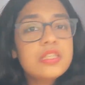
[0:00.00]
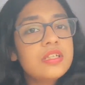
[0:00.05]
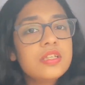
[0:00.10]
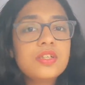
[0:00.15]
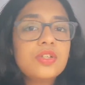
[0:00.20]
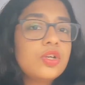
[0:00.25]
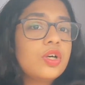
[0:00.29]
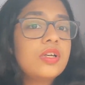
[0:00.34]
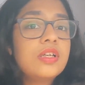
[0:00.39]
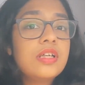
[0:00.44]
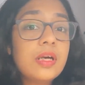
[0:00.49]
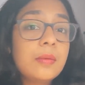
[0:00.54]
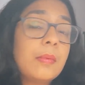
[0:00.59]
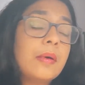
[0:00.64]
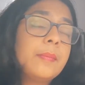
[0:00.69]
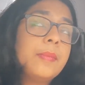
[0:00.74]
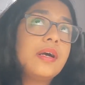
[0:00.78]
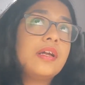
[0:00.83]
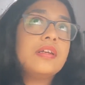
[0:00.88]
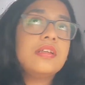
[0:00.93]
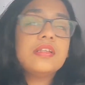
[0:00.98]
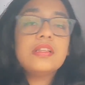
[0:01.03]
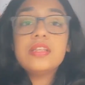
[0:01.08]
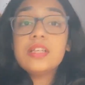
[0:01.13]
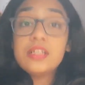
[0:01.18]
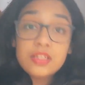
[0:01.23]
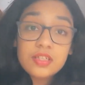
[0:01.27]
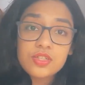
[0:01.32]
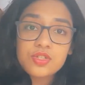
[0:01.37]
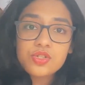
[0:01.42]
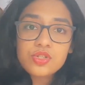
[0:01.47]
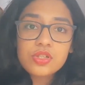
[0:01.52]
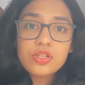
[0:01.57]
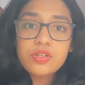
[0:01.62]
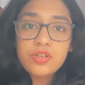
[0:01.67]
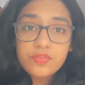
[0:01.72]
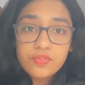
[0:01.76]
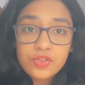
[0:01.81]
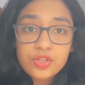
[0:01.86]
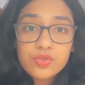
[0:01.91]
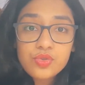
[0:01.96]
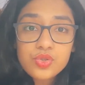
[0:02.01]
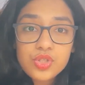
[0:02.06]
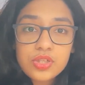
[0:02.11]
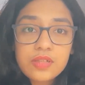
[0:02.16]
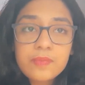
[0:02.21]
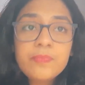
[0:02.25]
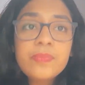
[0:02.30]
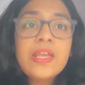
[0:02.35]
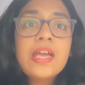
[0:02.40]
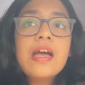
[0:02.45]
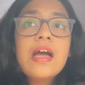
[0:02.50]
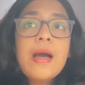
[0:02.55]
it did not come up until the Industrial Revolution.